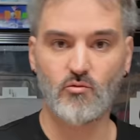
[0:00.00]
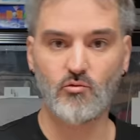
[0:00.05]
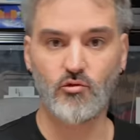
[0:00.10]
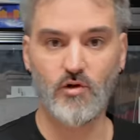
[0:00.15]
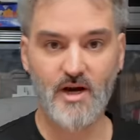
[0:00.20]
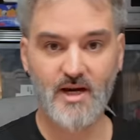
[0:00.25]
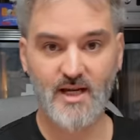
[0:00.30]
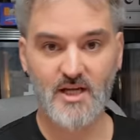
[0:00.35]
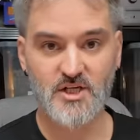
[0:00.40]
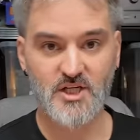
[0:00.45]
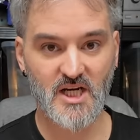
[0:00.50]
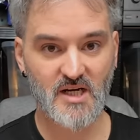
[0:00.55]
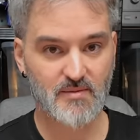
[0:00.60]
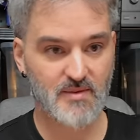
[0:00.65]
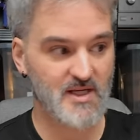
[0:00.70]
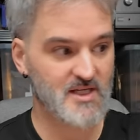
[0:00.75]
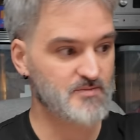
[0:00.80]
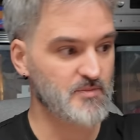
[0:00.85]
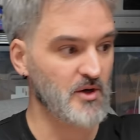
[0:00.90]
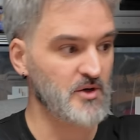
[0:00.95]
Really cheap,
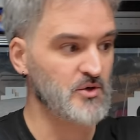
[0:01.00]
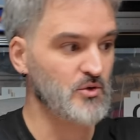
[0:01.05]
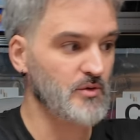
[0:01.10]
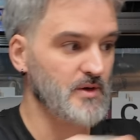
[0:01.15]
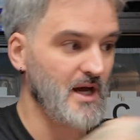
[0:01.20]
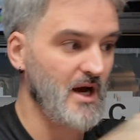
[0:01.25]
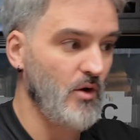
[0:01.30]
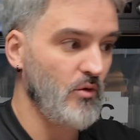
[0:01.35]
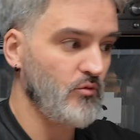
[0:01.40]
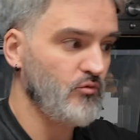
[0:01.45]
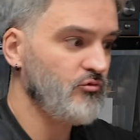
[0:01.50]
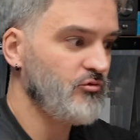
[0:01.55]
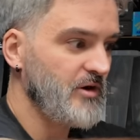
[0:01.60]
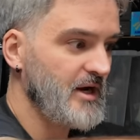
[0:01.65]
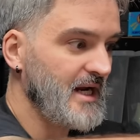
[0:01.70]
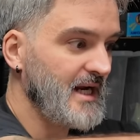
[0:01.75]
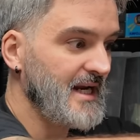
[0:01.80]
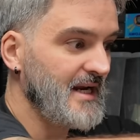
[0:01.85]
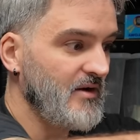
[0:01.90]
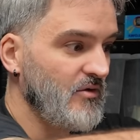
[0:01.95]
this bundle now.
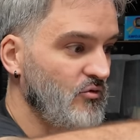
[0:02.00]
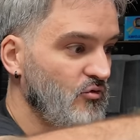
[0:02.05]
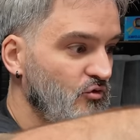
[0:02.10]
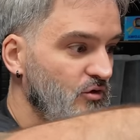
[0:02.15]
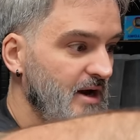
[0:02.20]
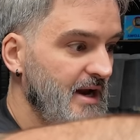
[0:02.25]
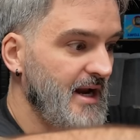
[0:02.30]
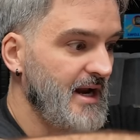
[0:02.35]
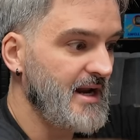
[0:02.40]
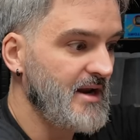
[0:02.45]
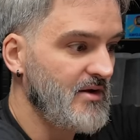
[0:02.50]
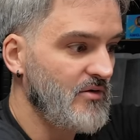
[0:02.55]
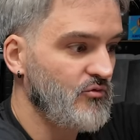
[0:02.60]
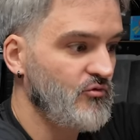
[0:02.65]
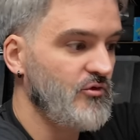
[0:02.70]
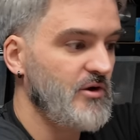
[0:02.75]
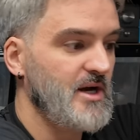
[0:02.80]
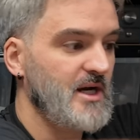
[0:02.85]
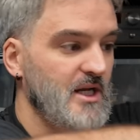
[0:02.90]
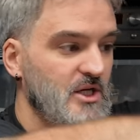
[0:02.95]
Really, really,
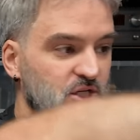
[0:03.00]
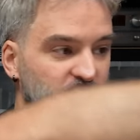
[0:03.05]
really